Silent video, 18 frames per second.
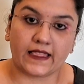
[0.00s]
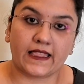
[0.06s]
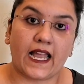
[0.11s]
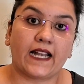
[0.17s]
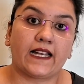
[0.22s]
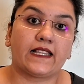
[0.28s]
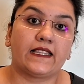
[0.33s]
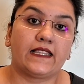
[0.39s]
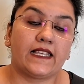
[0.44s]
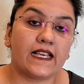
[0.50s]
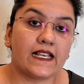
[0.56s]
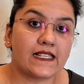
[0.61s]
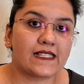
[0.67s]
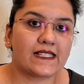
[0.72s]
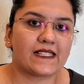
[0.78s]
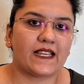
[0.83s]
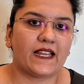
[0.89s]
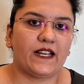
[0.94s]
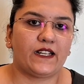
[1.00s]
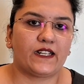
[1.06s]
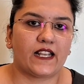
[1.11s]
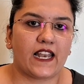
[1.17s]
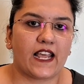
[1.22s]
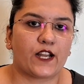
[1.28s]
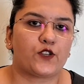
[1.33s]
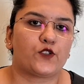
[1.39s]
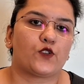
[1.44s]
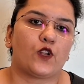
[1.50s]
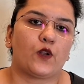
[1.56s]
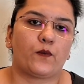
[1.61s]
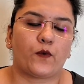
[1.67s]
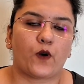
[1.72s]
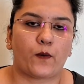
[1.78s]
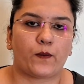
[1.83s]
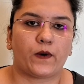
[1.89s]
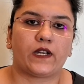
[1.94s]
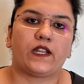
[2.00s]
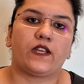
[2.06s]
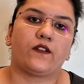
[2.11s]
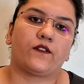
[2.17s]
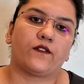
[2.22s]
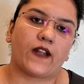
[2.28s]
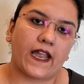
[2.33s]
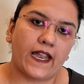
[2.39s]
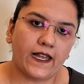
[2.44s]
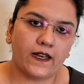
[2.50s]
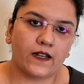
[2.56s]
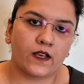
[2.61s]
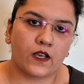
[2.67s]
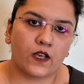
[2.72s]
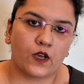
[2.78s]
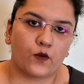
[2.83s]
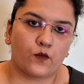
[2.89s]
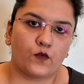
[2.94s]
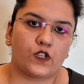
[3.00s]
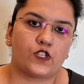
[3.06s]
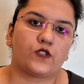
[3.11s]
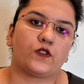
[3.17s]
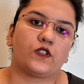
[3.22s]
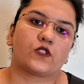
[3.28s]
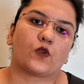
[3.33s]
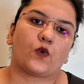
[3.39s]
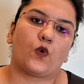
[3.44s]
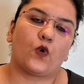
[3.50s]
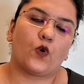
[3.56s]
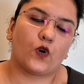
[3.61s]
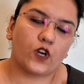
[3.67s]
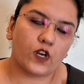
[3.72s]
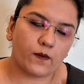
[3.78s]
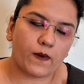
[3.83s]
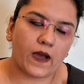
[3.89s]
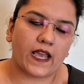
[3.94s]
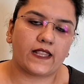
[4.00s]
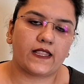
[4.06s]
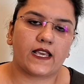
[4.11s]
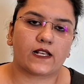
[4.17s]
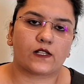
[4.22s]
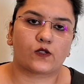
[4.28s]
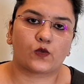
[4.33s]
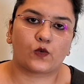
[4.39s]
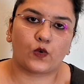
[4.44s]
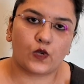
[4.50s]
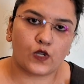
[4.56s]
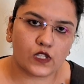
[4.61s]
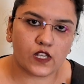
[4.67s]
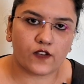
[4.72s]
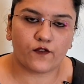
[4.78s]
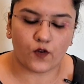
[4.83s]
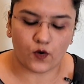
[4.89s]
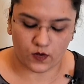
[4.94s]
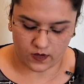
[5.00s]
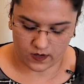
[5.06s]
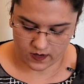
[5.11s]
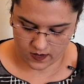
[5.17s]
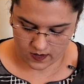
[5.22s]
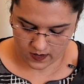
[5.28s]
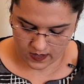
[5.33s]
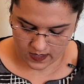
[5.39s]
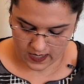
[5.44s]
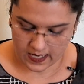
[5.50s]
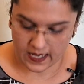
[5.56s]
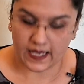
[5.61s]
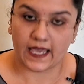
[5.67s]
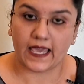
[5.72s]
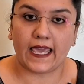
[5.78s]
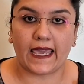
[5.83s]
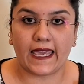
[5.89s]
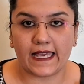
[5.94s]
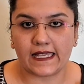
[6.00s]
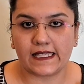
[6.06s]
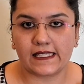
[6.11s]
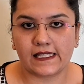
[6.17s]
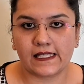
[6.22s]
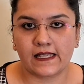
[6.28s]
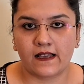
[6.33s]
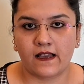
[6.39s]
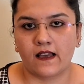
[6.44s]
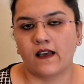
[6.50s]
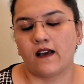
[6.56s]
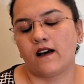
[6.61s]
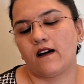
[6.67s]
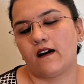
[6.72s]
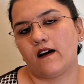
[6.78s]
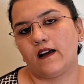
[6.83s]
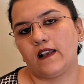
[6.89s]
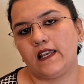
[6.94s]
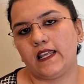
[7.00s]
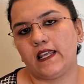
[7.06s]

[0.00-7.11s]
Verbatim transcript: that this intellectual property right, which is owned by the exclusive owner, is a